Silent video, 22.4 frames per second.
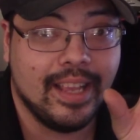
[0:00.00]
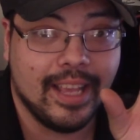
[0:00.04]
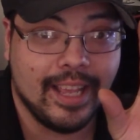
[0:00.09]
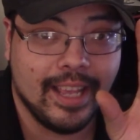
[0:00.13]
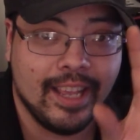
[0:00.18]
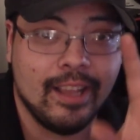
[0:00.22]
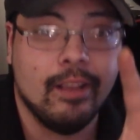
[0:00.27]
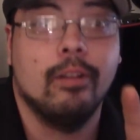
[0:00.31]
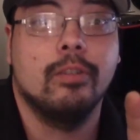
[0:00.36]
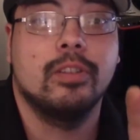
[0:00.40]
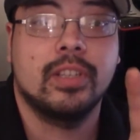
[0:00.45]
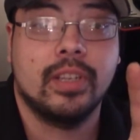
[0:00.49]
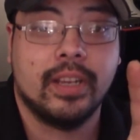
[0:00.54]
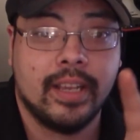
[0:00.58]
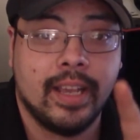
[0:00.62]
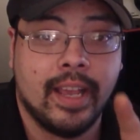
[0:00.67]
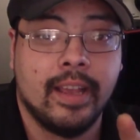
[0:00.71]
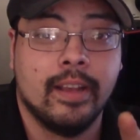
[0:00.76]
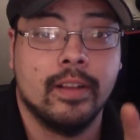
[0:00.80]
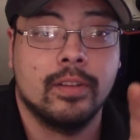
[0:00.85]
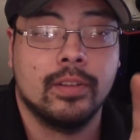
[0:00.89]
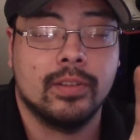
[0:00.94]
it
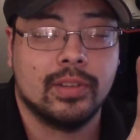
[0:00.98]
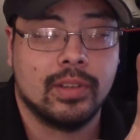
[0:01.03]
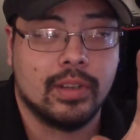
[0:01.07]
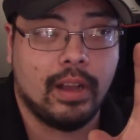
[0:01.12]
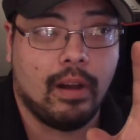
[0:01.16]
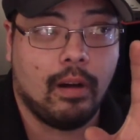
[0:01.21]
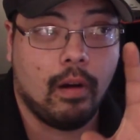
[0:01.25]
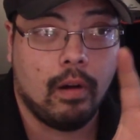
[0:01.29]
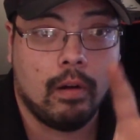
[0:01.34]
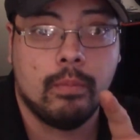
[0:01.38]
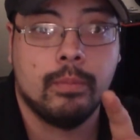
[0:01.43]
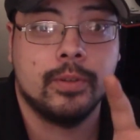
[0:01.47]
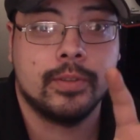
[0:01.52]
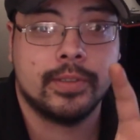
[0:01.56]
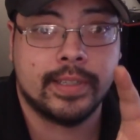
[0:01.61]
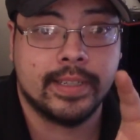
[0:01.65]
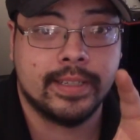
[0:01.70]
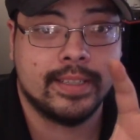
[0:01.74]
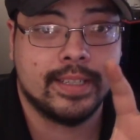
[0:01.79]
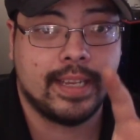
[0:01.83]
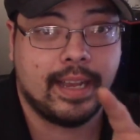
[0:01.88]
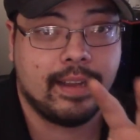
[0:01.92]
scales almost
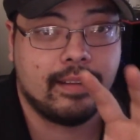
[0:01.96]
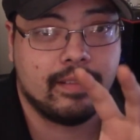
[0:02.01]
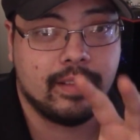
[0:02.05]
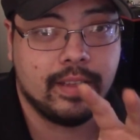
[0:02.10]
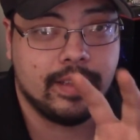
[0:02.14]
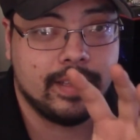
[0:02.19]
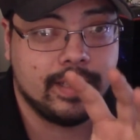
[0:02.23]
exactly